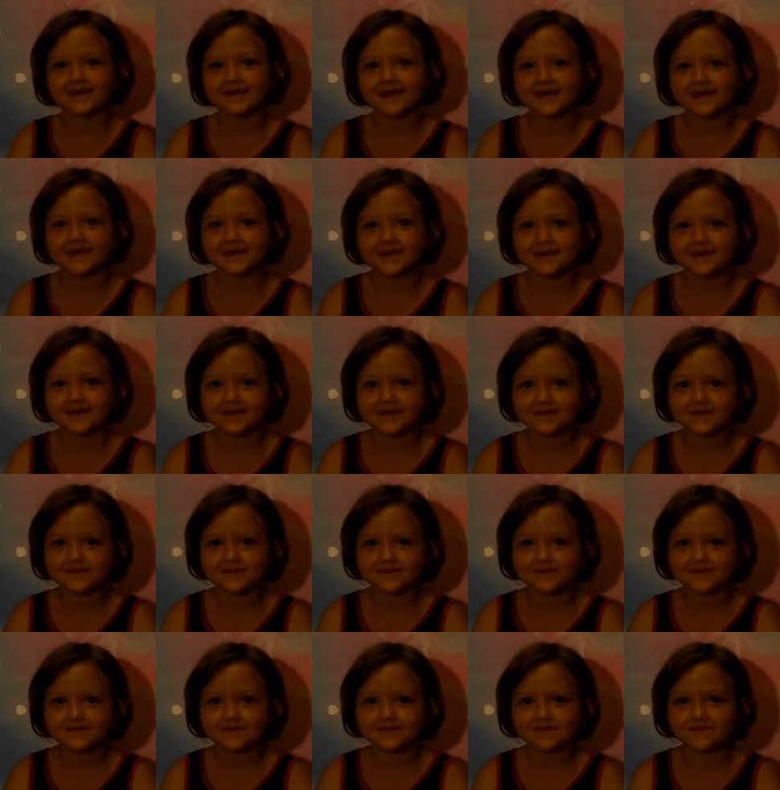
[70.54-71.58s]

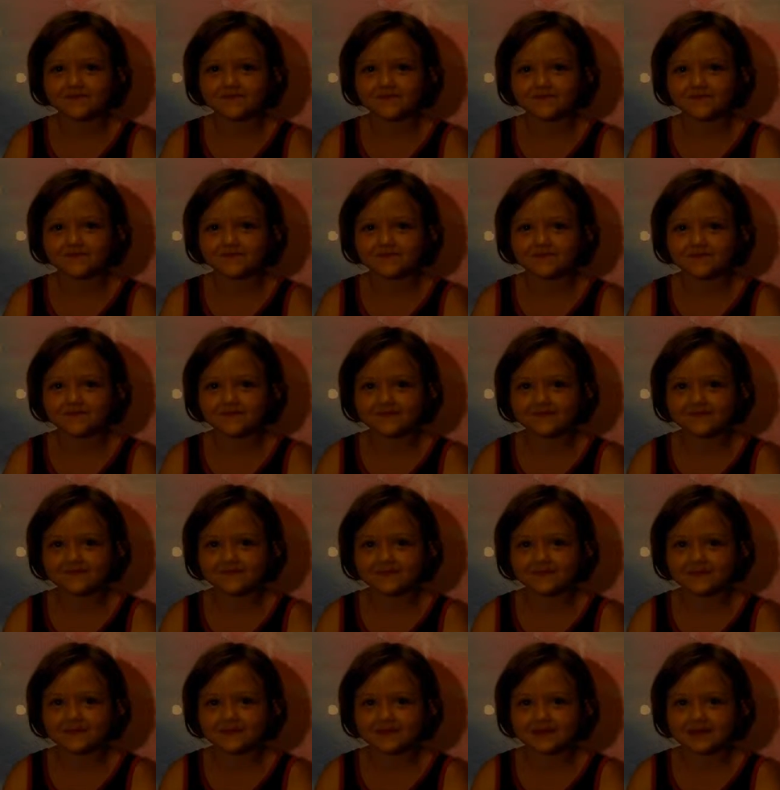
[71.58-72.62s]

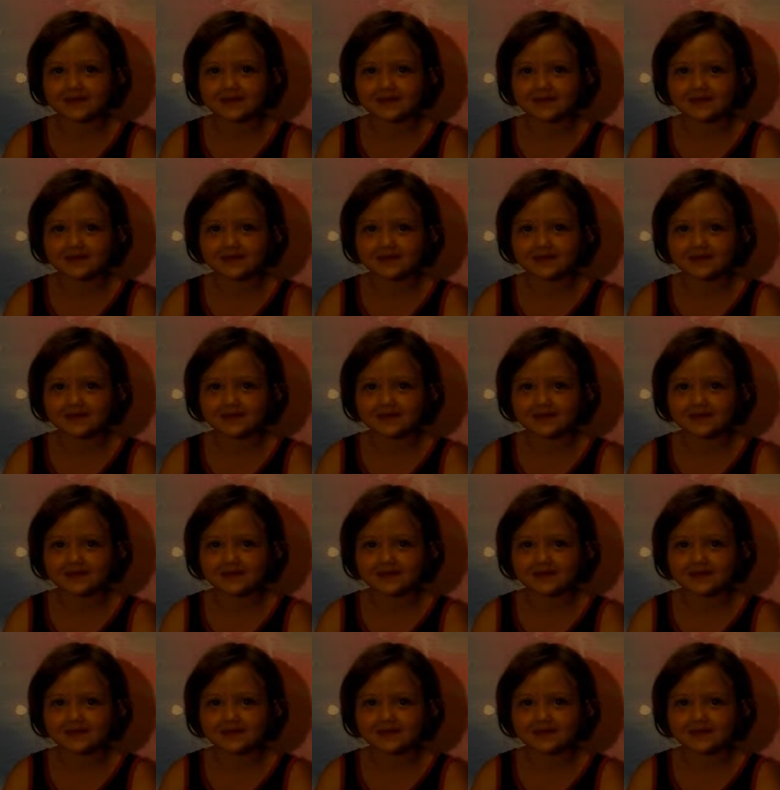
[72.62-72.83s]
(no one is talking)